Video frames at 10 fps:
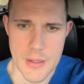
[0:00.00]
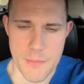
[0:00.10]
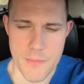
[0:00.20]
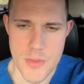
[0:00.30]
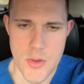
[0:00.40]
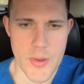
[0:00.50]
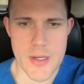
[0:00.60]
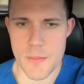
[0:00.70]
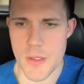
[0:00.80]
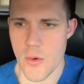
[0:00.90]
You end
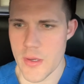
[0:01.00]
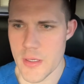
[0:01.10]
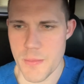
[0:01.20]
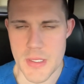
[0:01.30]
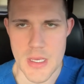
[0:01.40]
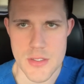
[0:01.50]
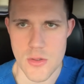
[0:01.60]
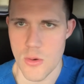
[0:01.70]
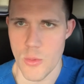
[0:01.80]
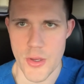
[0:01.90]
up going to PA
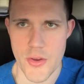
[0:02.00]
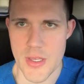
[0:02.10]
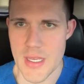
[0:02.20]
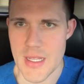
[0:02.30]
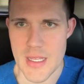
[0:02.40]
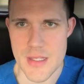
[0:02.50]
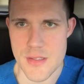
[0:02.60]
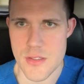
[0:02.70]
school where you get in.